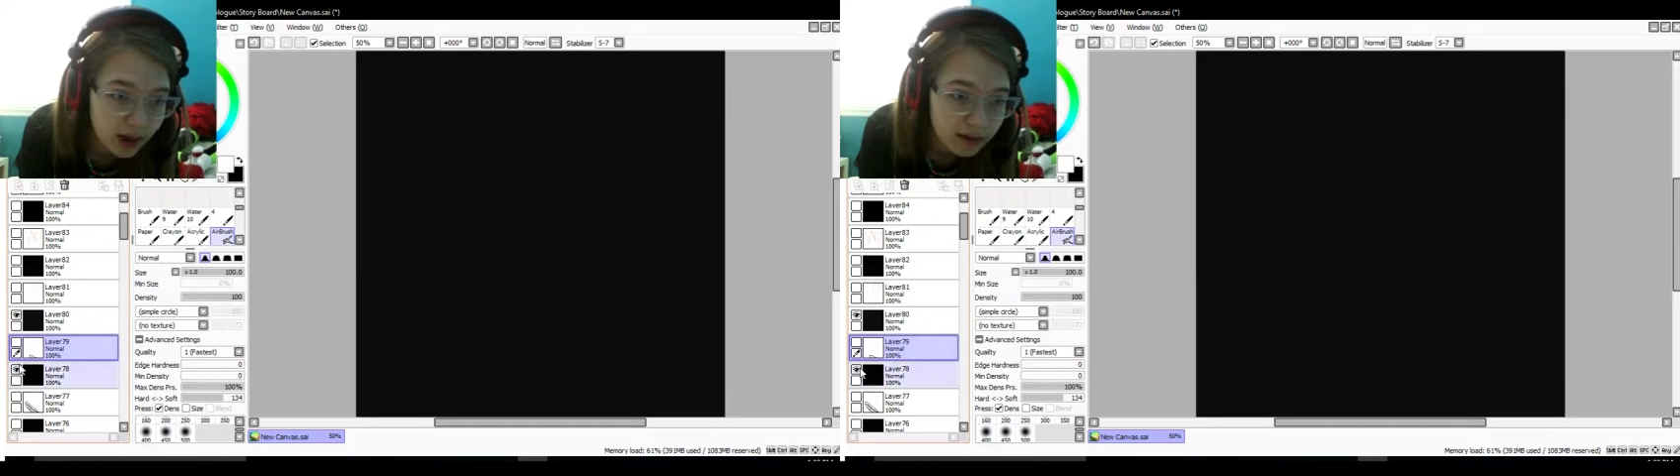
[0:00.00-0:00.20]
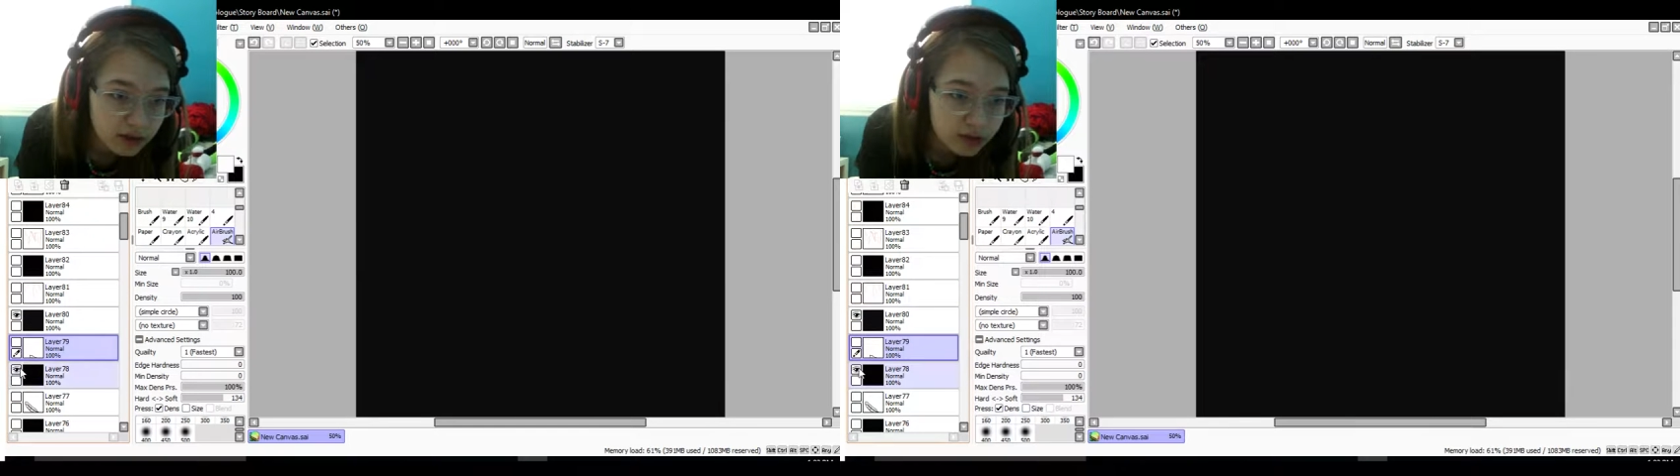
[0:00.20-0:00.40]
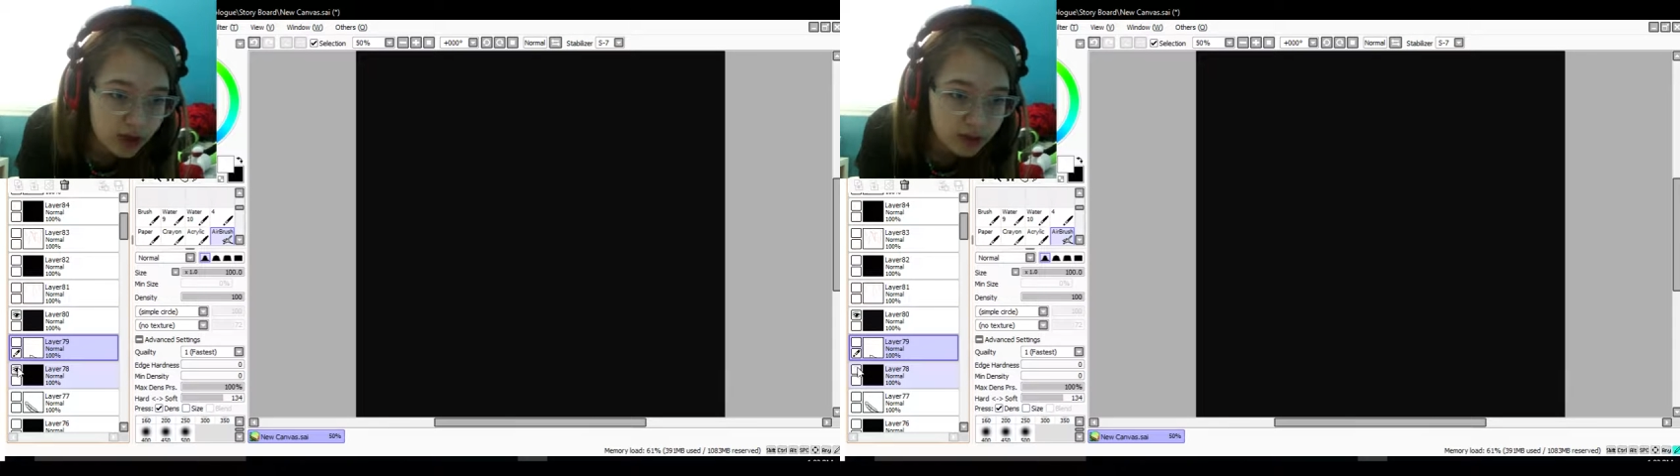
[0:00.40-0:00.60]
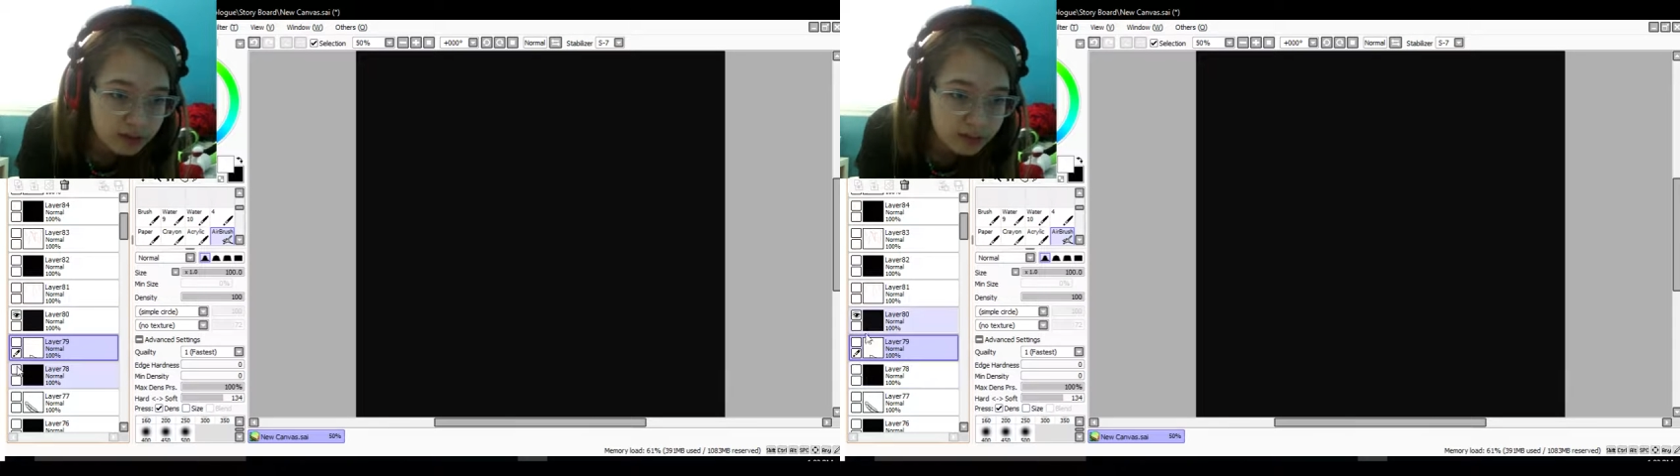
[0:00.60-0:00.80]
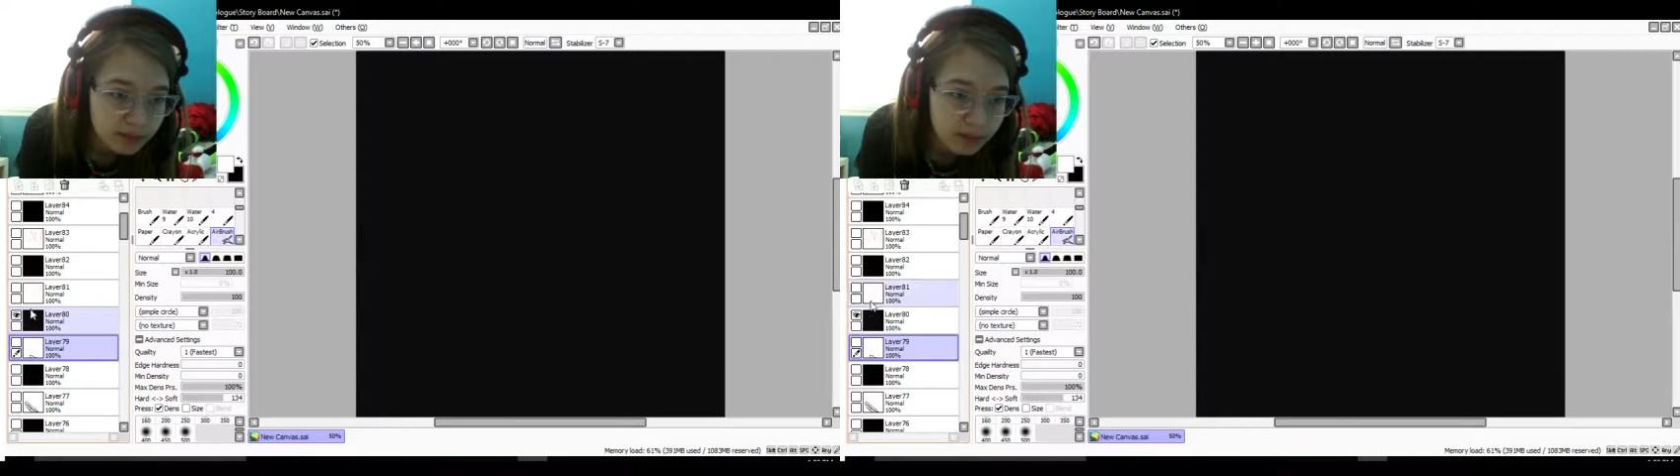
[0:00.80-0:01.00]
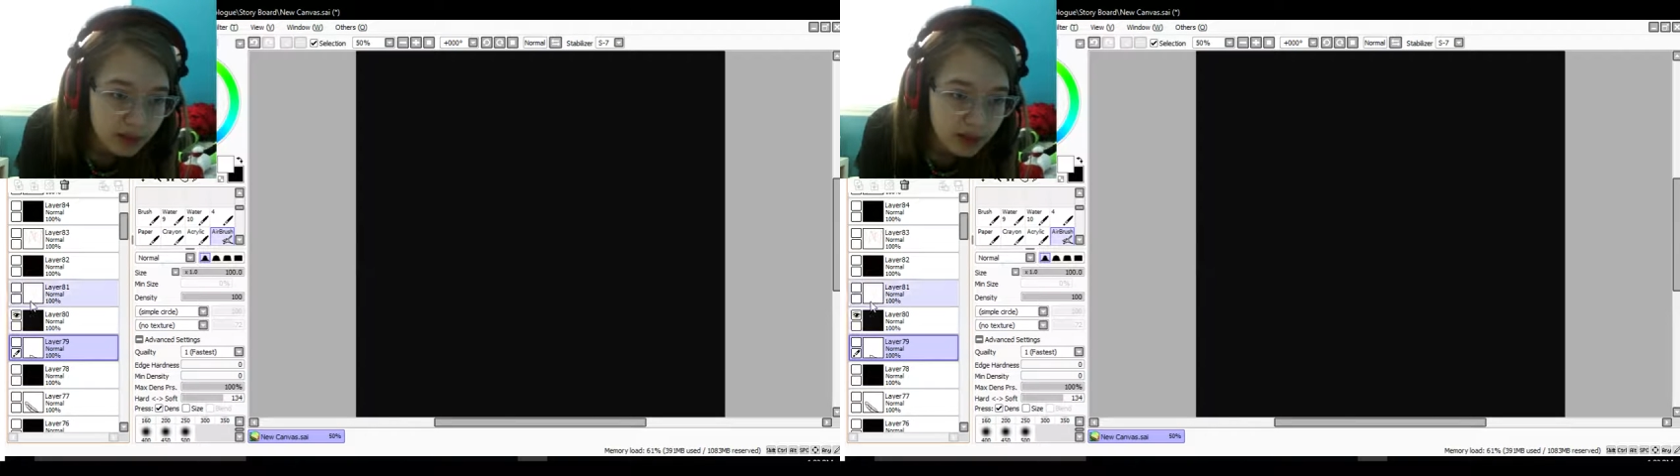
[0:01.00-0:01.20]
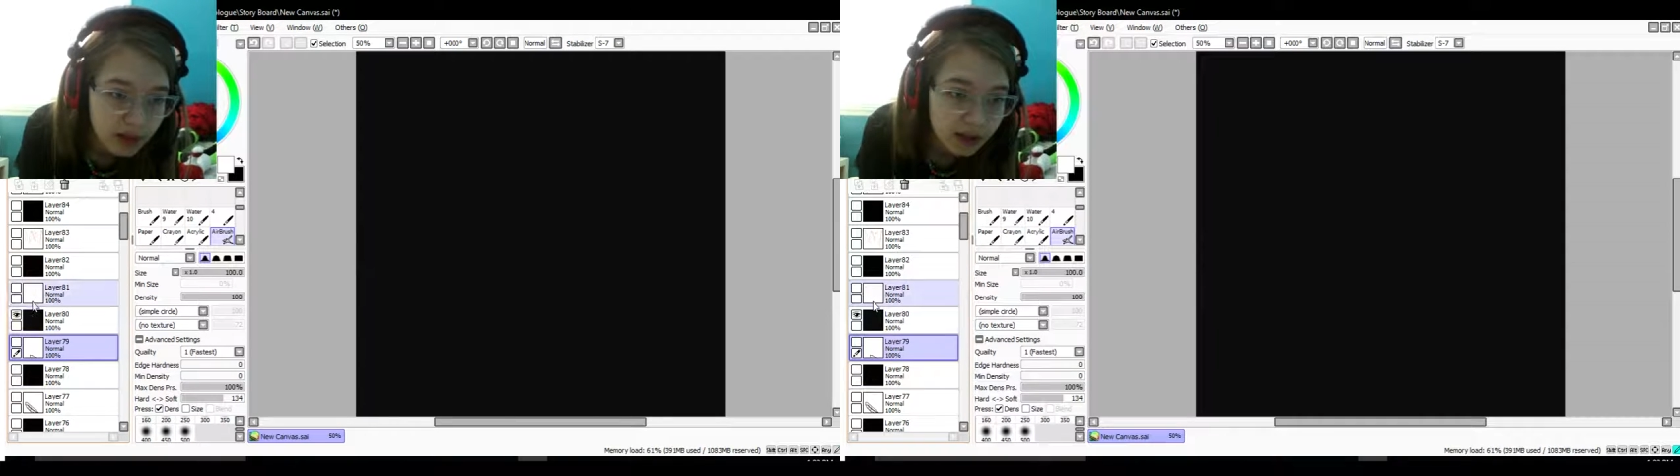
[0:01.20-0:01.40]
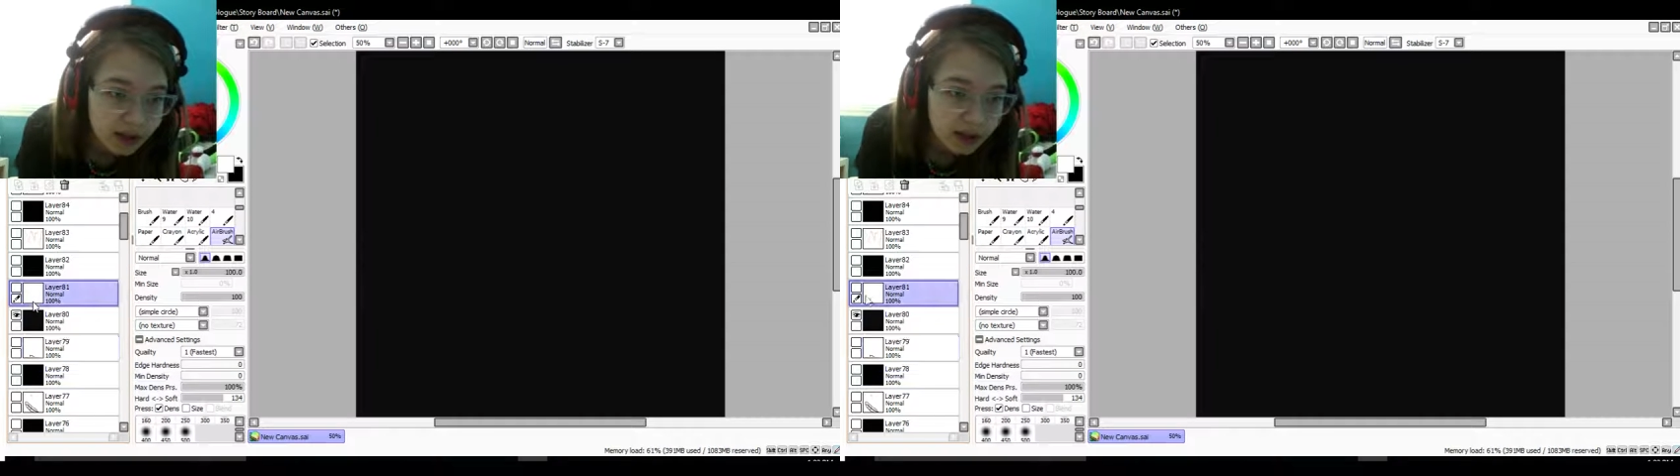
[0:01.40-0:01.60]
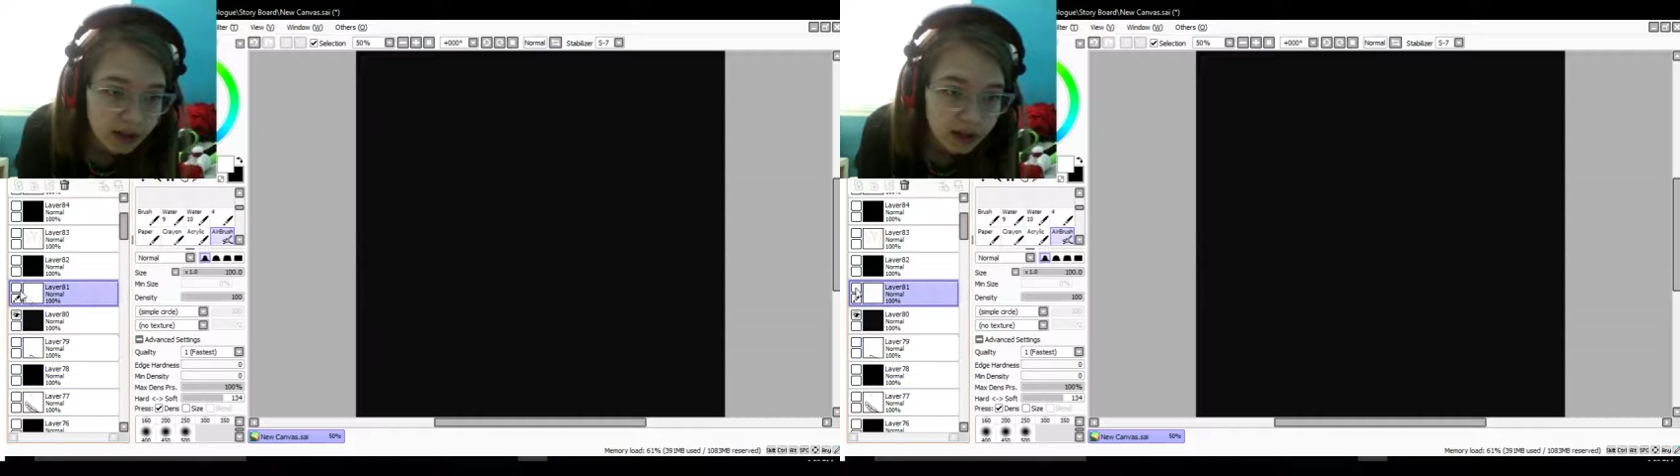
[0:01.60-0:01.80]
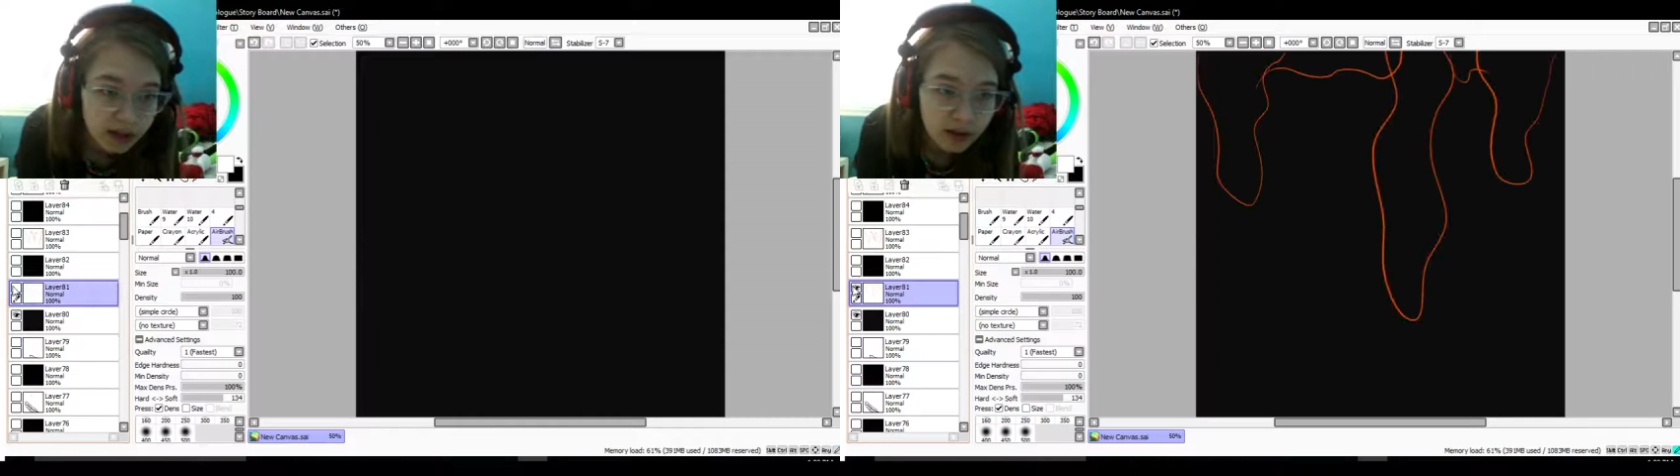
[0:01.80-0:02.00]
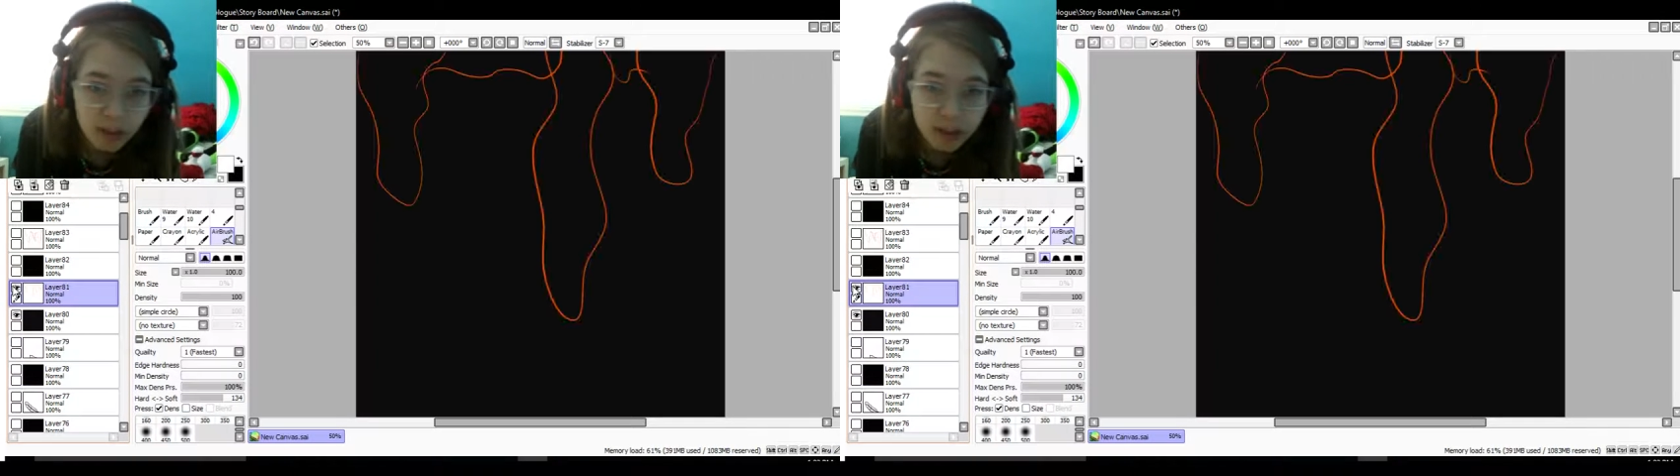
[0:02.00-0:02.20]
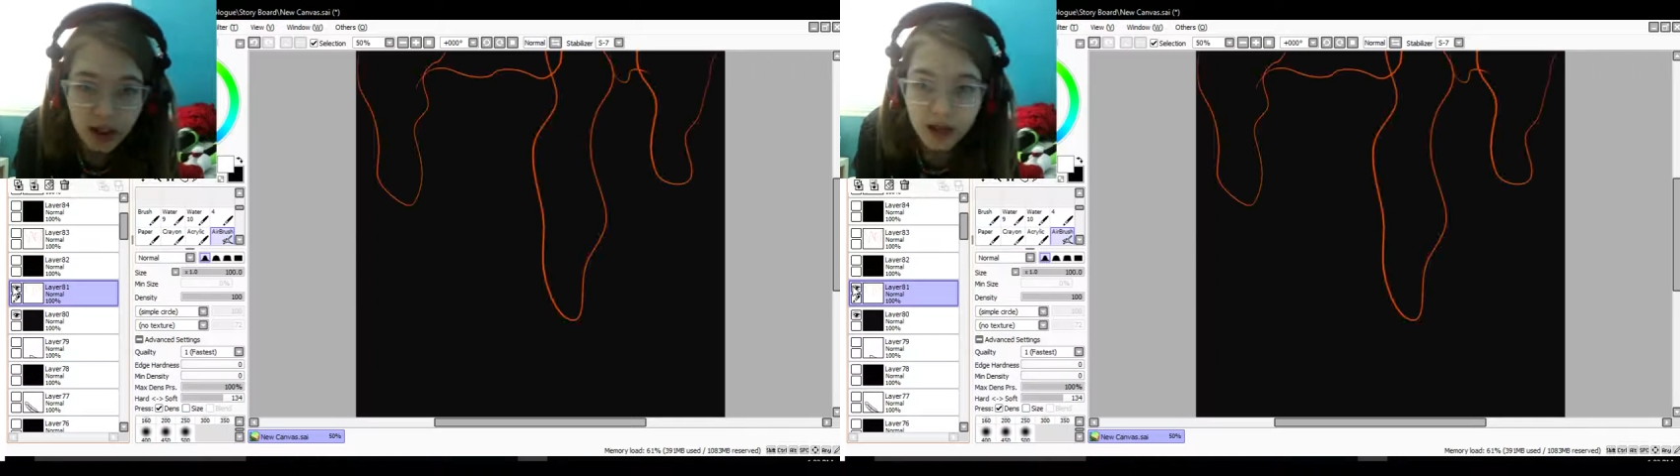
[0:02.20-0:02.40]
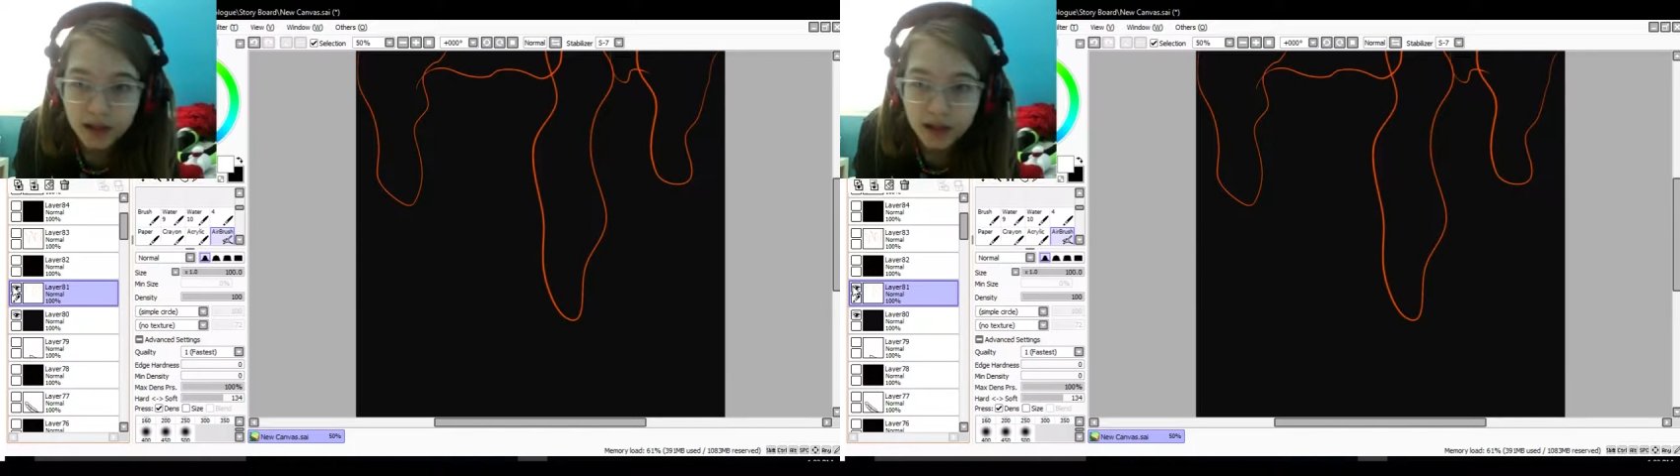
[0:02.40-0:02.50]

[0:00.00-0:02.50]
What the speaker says: that, blood.